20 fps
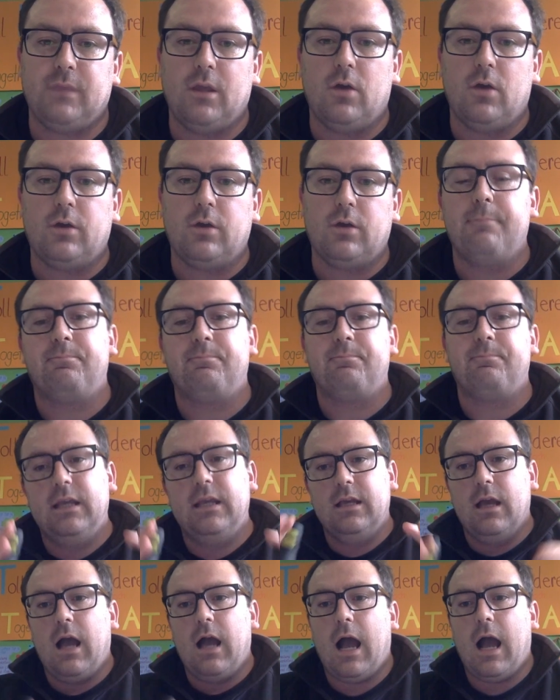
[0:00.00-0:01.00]
Okay,
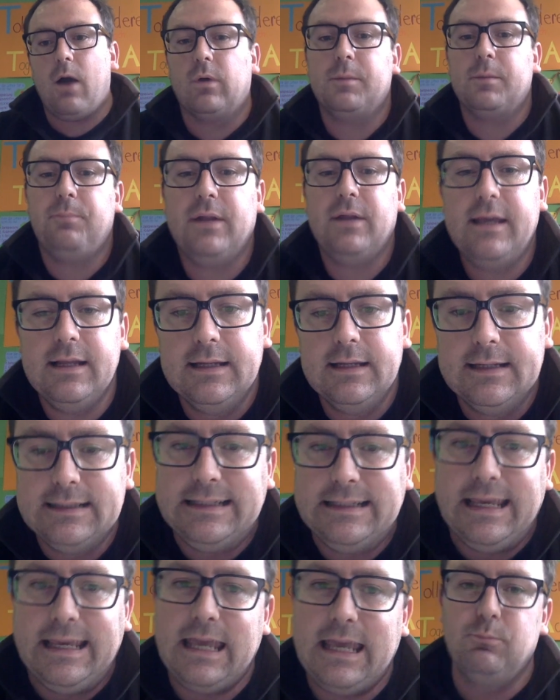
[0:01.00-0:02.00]
I want to play a little
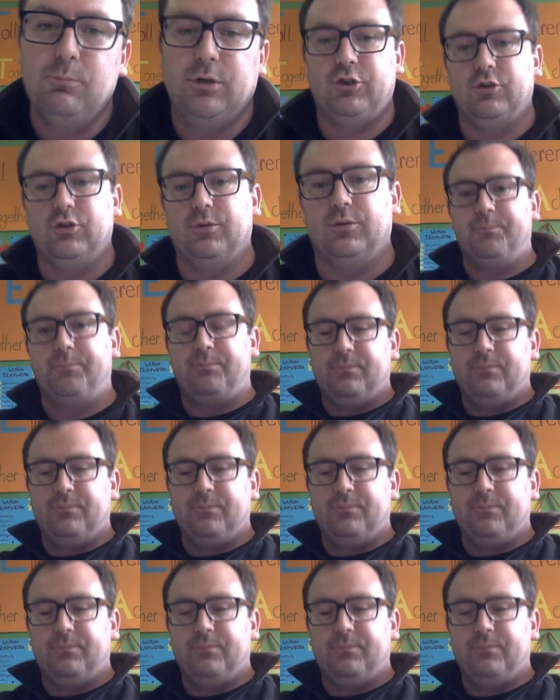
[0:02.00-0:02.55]
game with you.